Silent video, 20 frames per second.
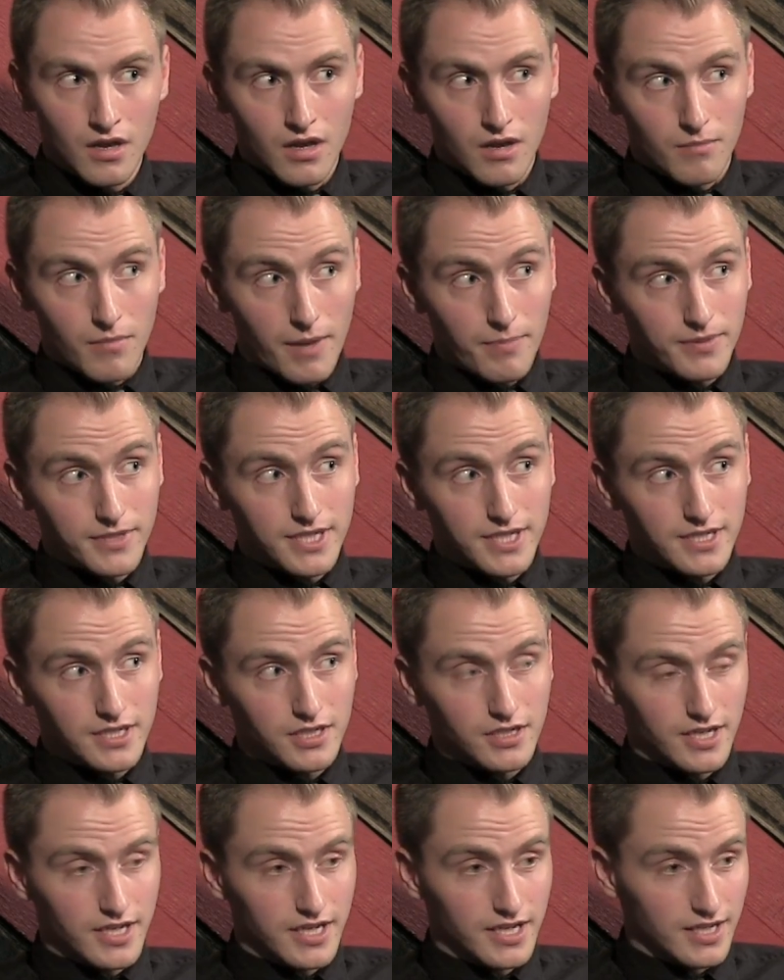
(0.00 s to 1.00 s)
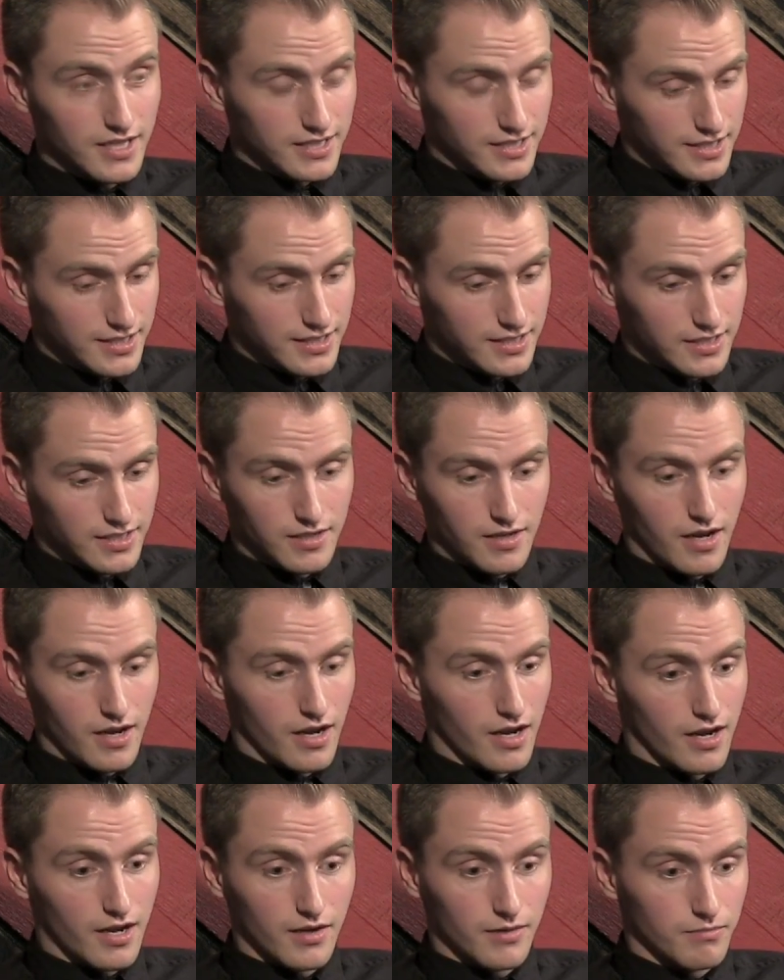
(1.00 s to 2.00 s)
My position is,
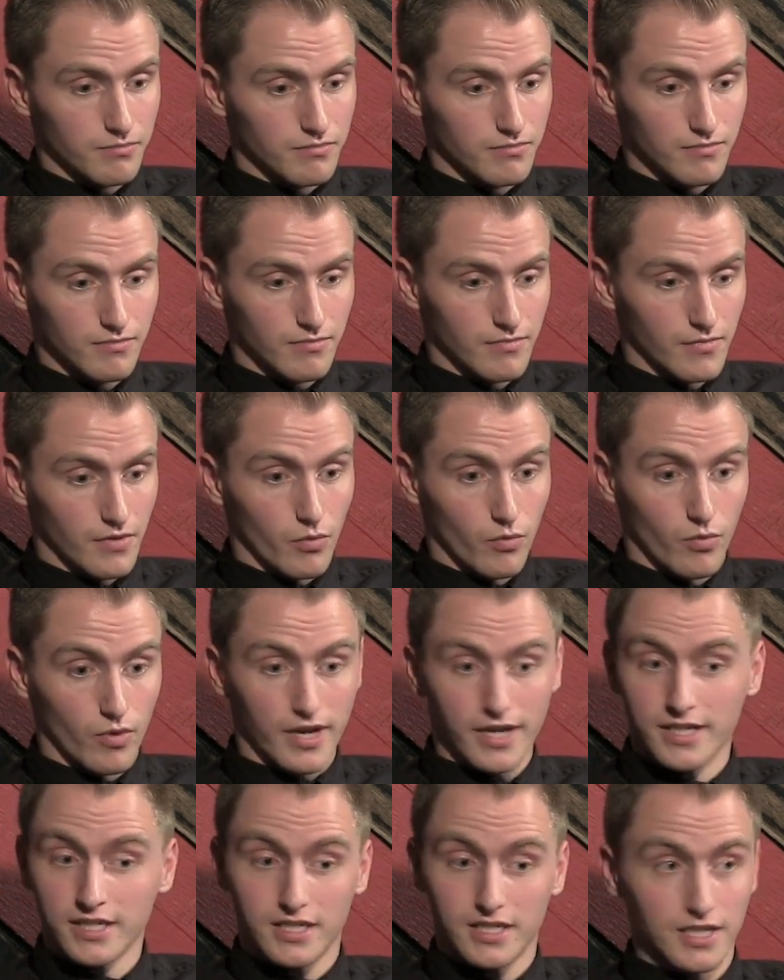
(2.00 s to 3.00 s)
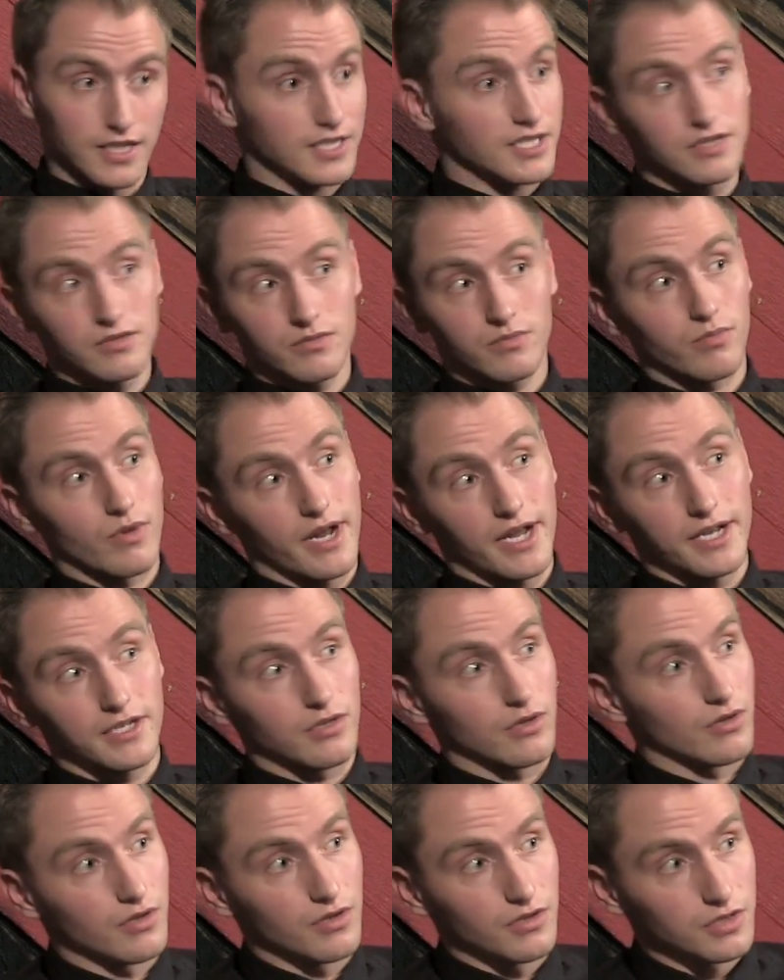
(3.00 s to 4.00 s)
this is what I
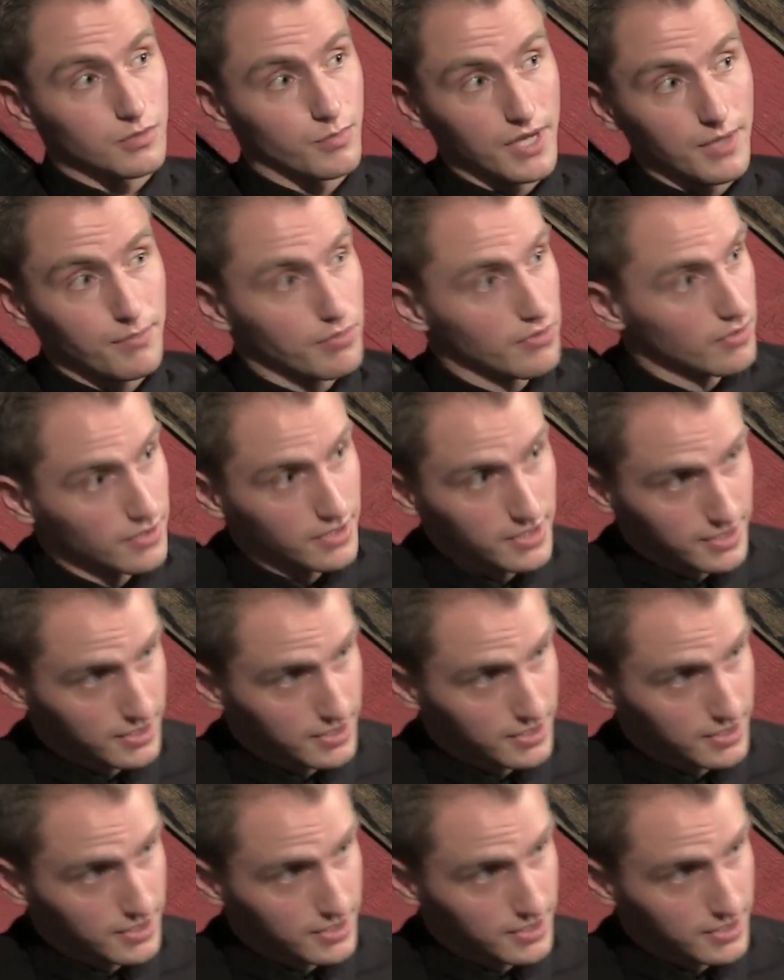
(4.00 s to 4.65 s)
told those people, and this